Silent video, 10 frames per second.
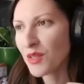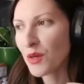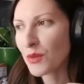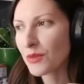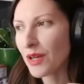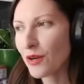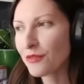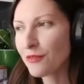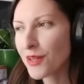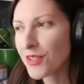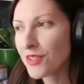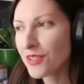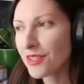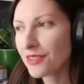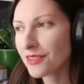So our
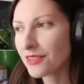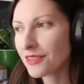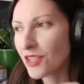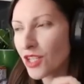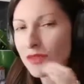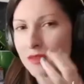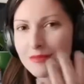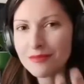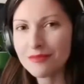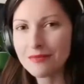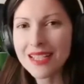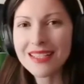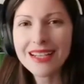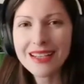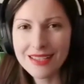first
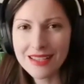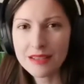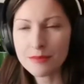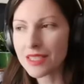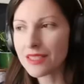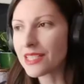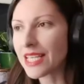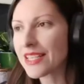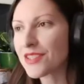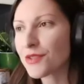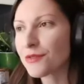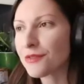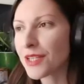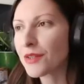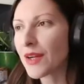basically assignment is to
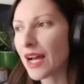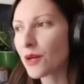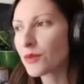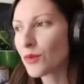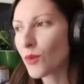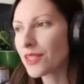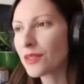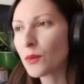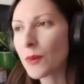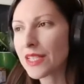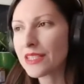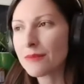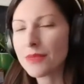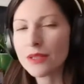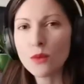figure out what the
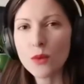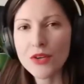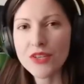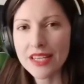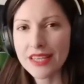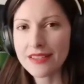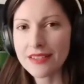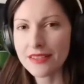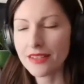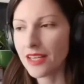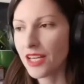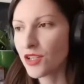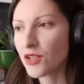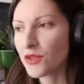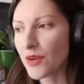windmillwort is,
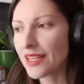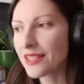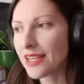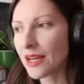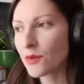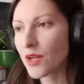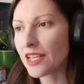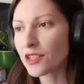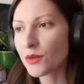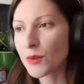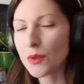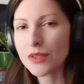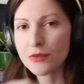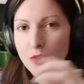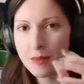to track it down and grow
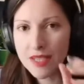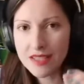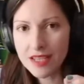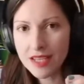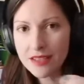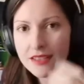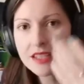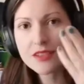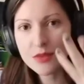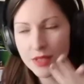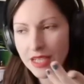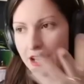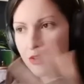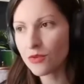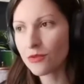it from a seed into an
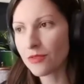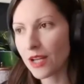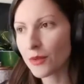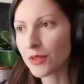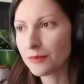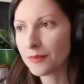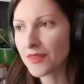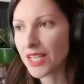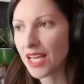actual flower.